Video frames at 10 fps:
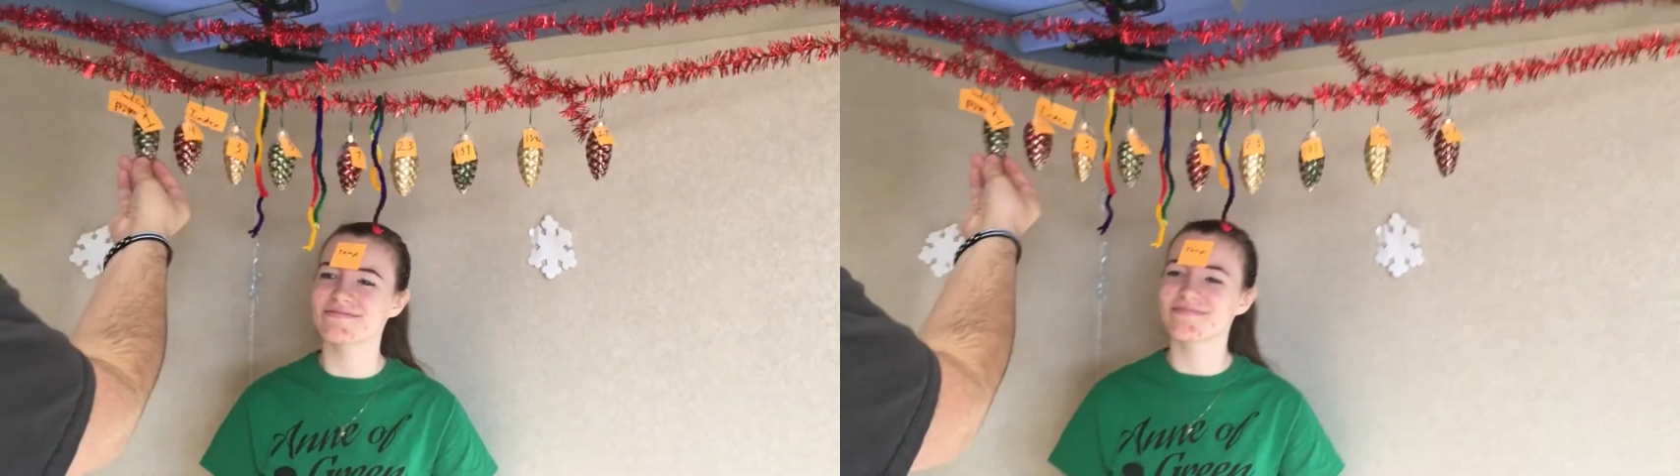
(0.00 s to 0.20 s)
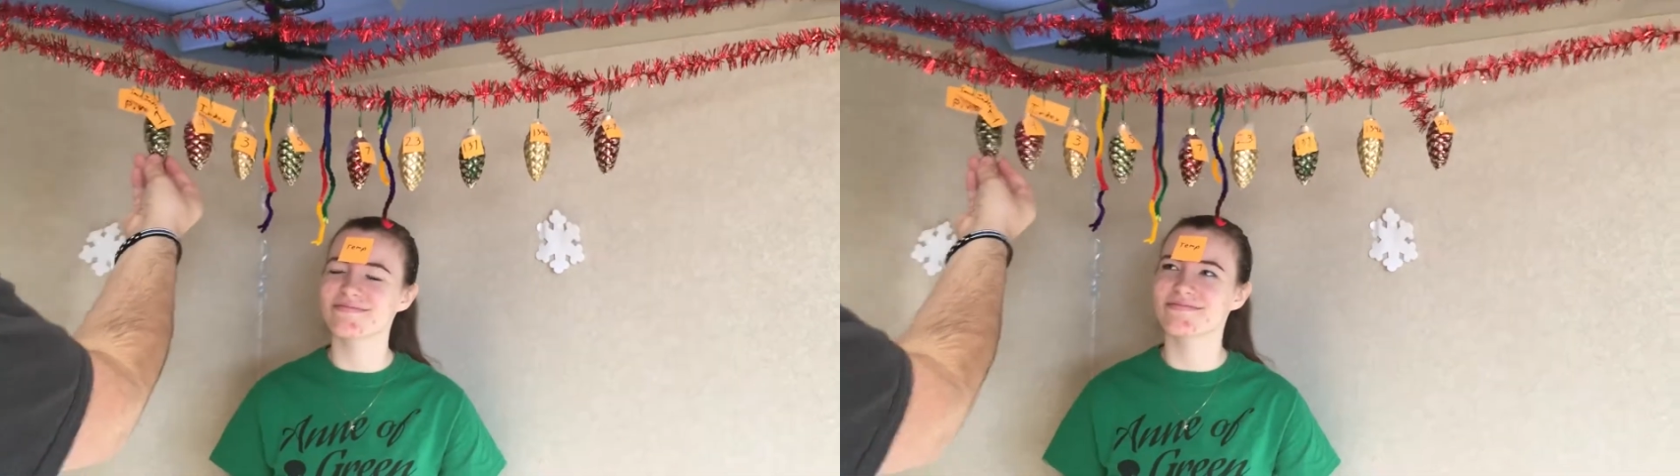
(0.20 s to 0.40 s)

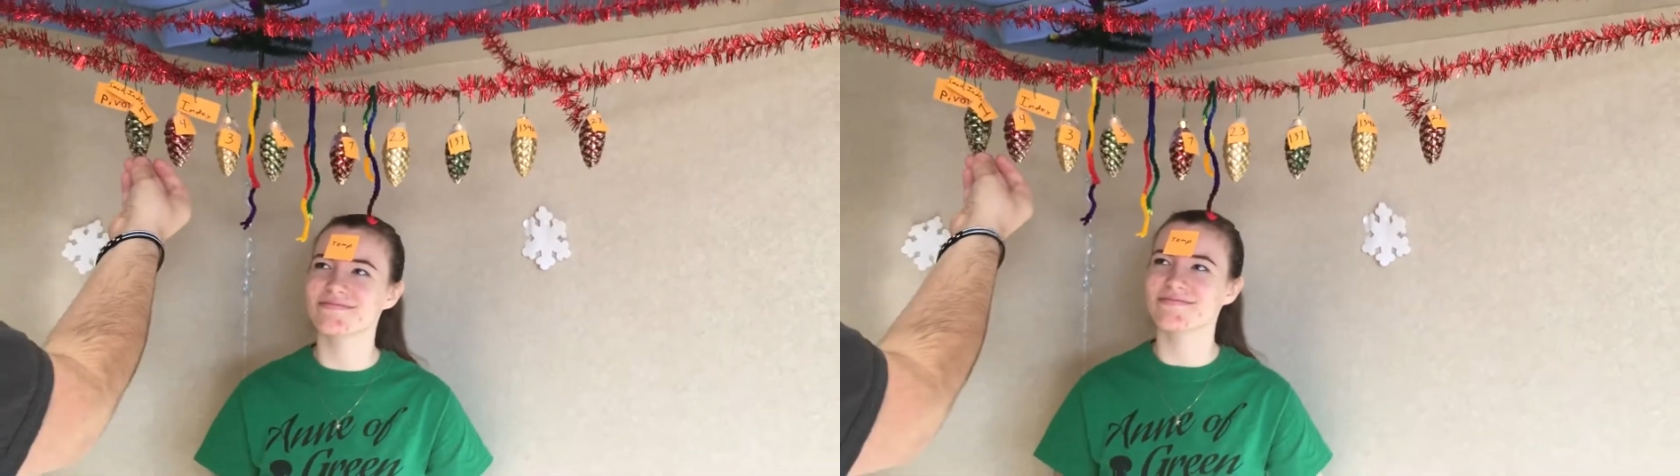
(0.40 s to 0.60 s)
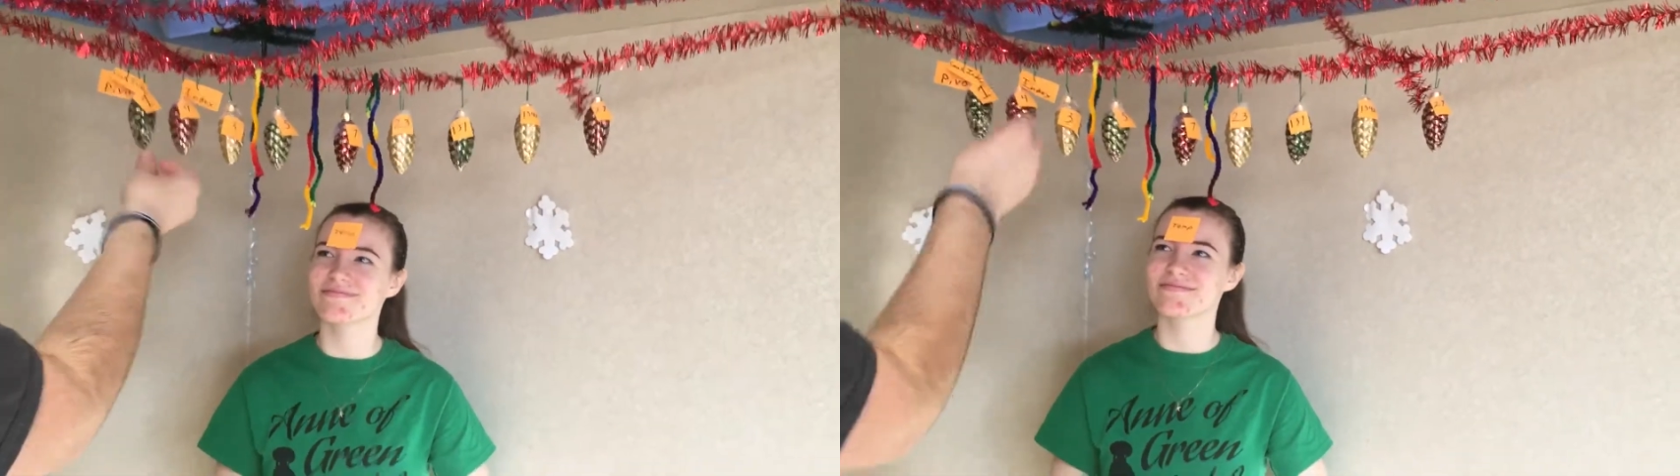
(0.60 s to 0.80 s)
not
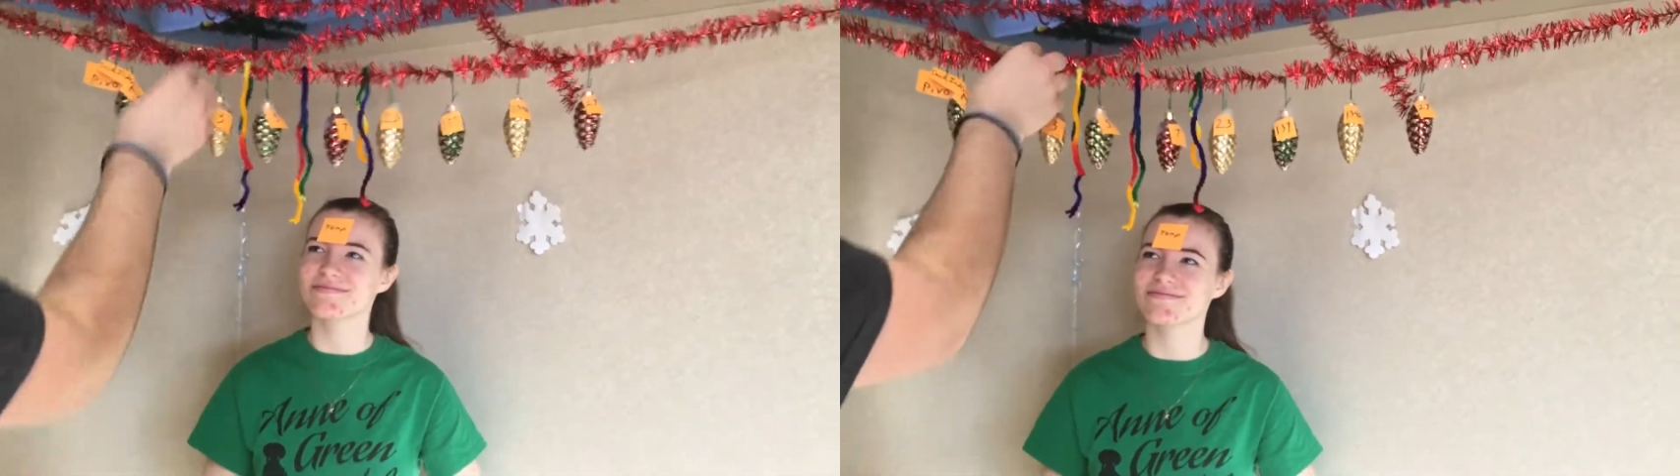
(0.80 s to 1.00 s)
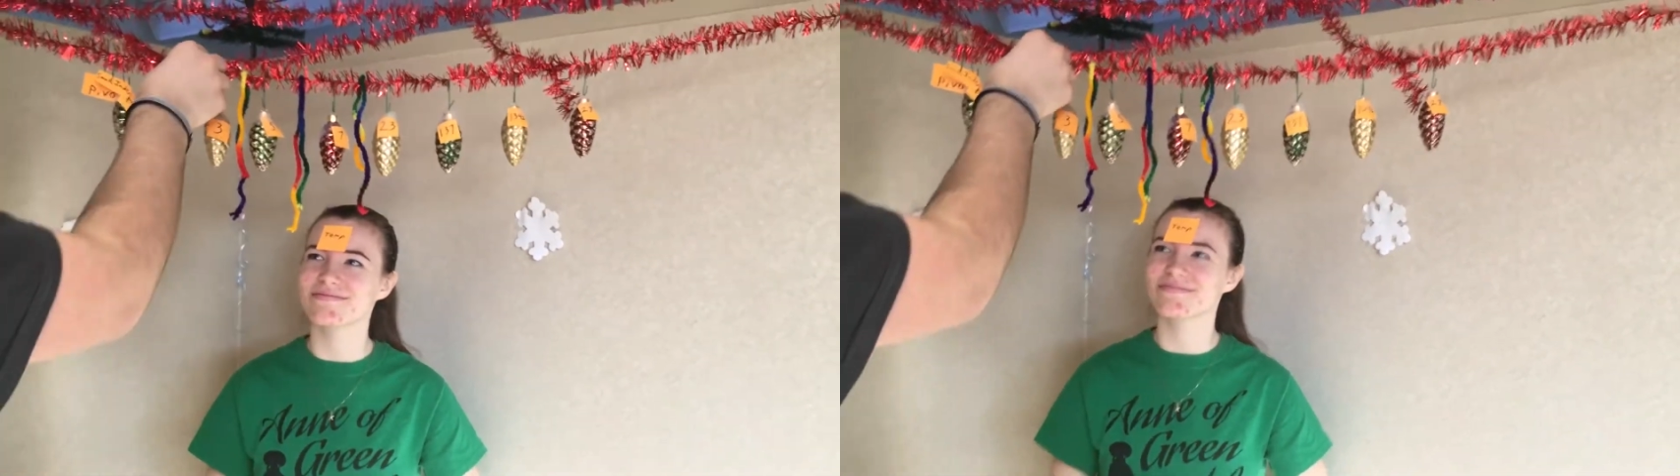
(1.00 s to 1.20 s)

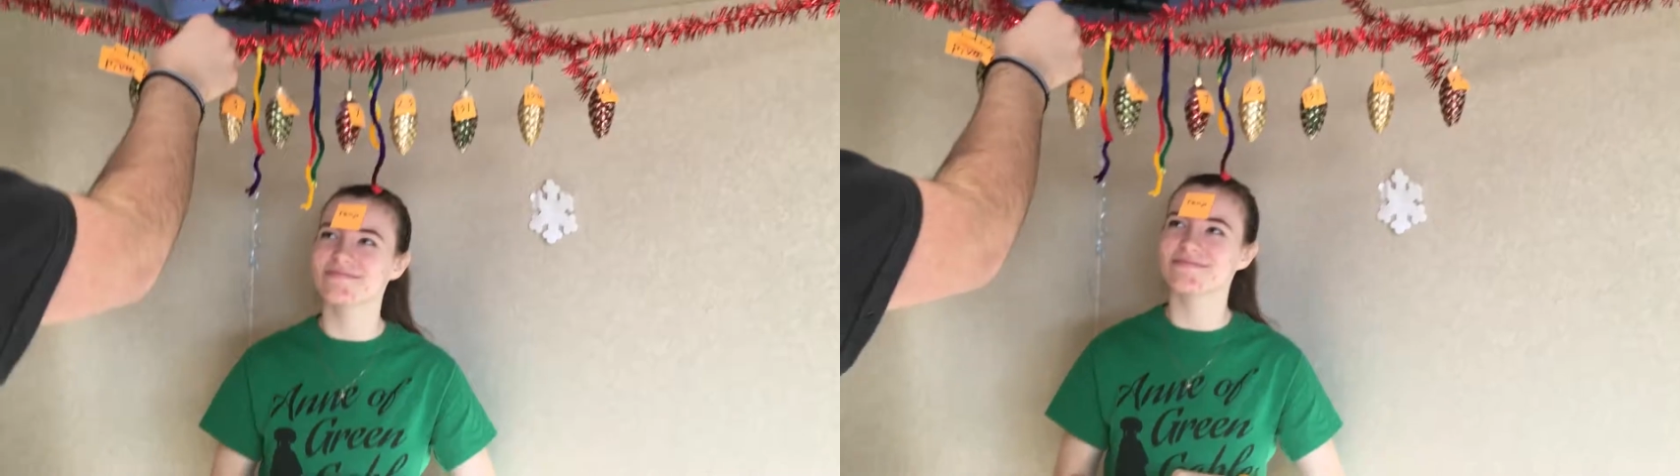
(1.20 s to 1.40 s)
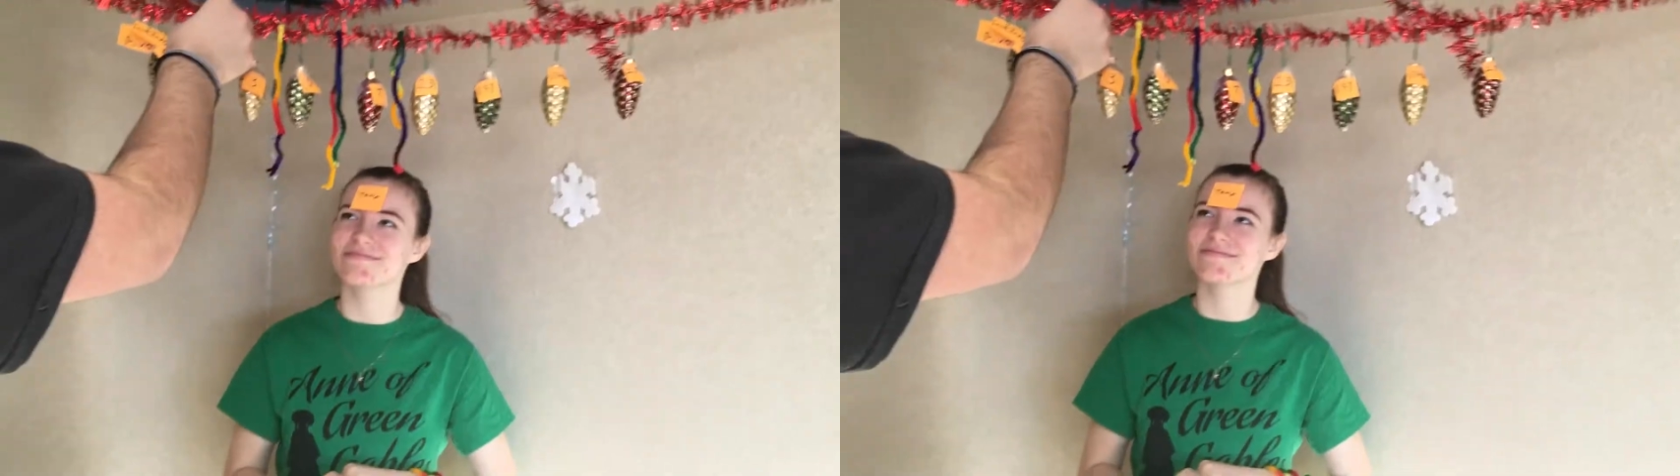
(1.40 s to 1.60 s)
less than 1,